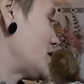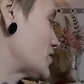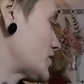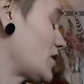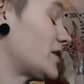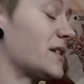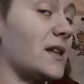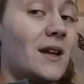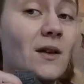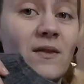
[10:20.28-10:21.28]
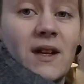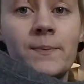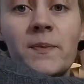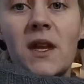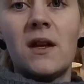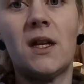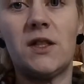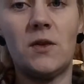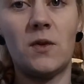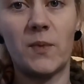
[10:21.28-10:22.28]
jag gör det sen, jag lovar.
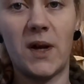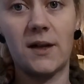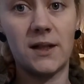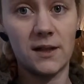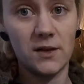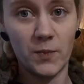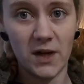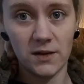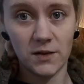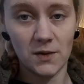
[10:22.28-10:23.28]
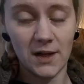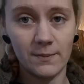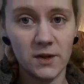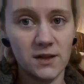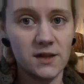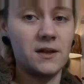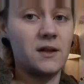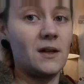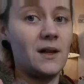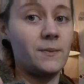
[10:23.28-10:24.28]
Shit, men I need to buy a new lamp because the
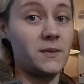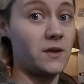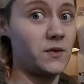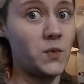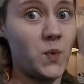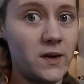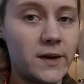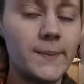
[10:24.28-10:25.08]
other lamp don't work.